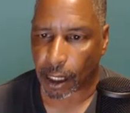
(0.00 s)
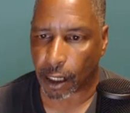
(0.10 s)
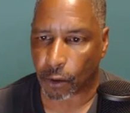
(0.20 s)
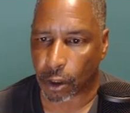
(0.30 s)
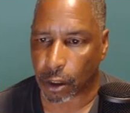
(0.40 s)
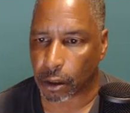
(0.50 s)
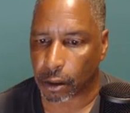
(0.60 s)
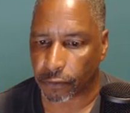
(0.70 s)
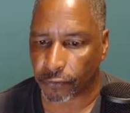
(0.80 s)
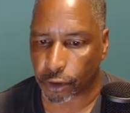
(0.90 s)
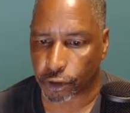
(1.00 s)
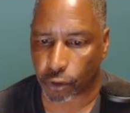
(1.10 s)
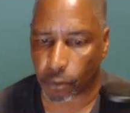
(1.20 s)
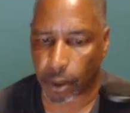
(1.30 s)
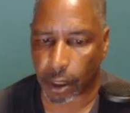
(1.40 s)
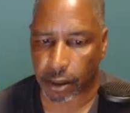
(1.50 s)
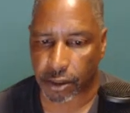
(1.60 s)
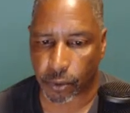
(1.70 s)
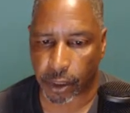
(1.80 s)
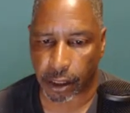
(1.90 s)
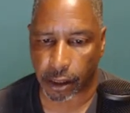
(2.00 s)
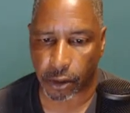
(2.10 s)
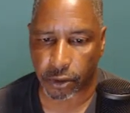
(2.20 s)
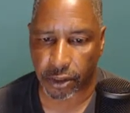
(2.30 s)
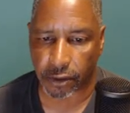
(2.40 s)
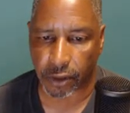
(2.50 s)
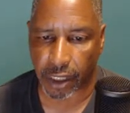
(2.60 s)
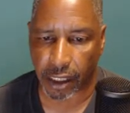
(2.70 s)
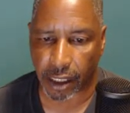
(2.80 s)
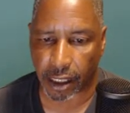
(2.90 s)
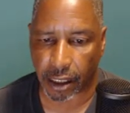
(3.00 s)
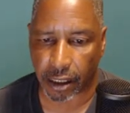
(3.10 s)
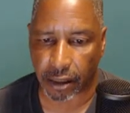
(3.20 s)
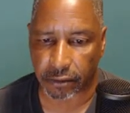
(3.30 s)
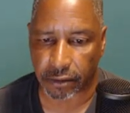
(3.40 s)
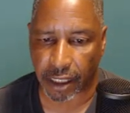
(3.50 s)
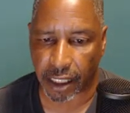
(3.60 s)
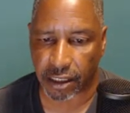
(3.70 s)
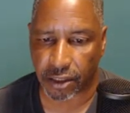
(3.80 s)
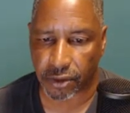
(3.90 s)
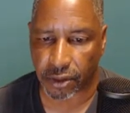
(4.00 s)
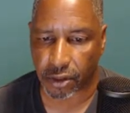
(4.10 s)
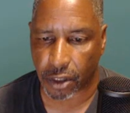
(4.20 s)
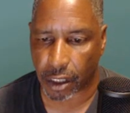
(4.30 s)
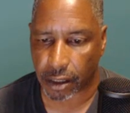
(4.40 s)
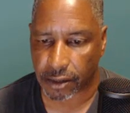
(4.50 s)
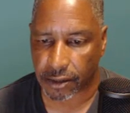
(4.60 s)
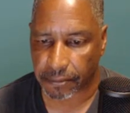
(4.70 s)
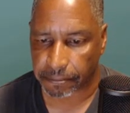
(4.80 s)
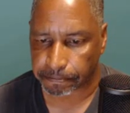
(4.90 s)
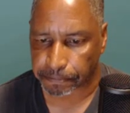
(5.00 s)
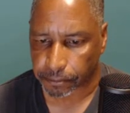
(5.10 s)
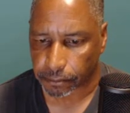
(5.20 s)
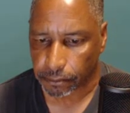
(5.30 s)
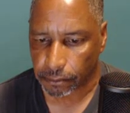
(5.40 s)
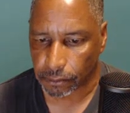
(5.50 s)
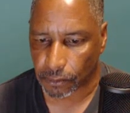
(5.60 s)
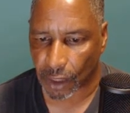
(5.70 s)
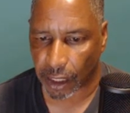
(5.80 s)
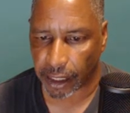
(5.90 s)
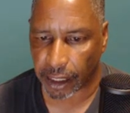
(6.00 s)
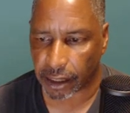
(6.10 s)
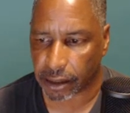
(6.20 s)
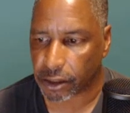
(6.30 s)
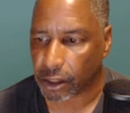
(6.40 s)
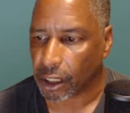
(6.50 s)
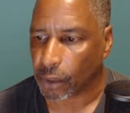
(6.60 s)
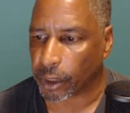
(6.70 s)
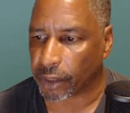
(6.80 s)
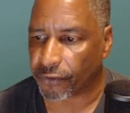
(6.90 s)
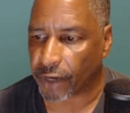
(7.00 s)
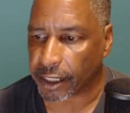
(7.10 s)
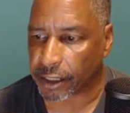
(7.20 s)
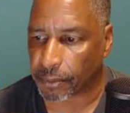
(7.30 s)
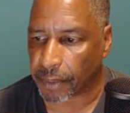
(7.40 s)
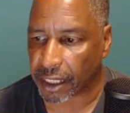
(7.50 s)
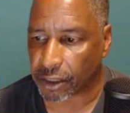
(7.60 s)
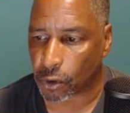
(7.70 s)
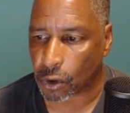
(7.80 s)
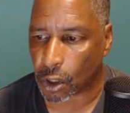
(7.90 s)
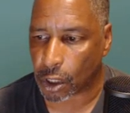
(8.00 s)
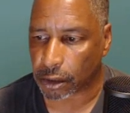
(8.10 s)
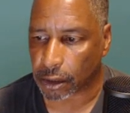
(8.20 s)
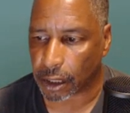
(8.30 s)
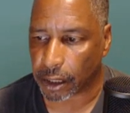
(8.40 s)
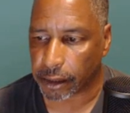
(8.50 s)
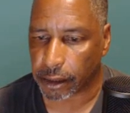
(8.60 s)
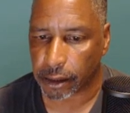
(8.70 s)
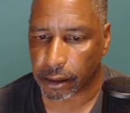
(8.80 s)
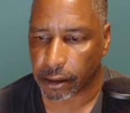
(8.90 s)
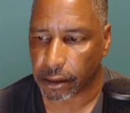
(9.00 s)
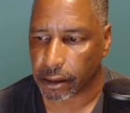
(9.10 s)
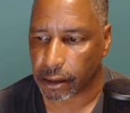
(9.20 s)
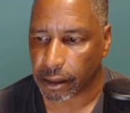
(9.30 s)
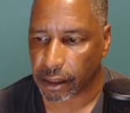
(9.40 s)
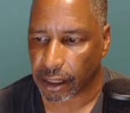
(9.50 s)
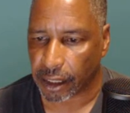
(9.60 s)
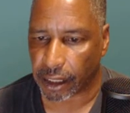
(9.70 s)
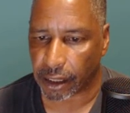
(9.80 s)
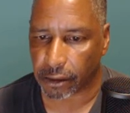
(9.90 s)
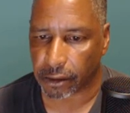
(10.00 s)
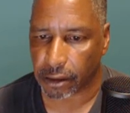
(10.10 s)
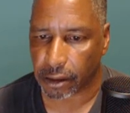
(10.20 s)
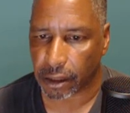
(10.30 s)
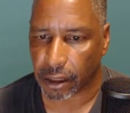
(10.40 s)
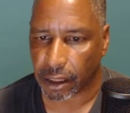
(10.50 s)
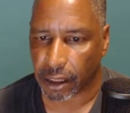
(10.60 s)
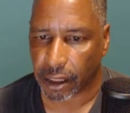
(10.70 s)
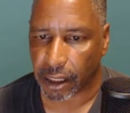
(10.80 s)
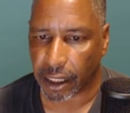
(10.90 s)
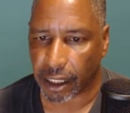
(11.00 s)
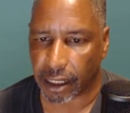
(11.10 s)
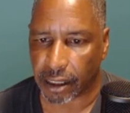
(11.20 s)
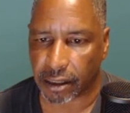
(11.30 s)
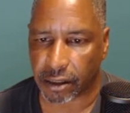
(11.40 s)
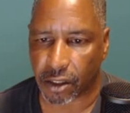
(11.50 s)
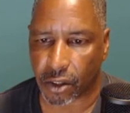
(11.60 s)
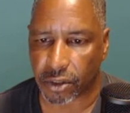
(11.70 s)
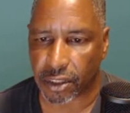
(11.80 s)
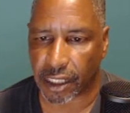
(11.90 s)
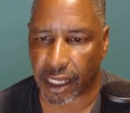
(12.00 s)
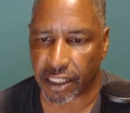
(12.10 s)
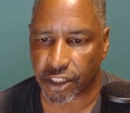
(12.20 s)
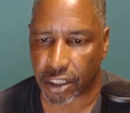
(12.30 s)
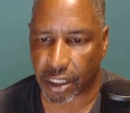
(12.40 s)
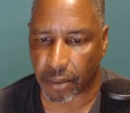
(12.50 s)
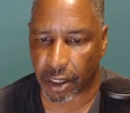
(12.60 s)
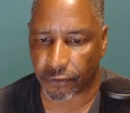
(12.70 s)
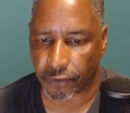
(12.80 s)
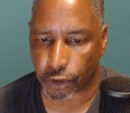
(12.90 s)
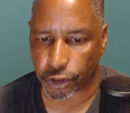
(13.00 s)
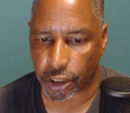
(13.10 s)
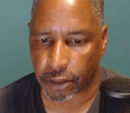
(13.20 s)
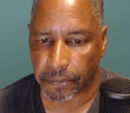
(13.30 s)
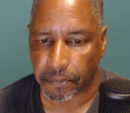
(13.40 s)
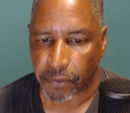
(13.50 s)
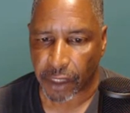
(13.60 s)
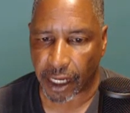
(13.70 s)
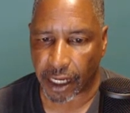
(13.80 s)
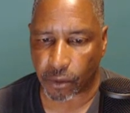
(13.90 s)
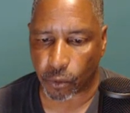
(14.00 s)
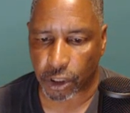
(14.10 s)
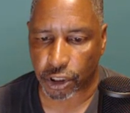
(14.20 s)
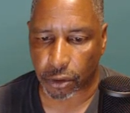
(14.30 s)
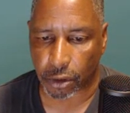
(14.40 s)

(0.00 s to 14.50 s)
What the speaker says: our VirtualBox, we can go to end user docs, and we can find the manual online here and go to the HTML version. And what you're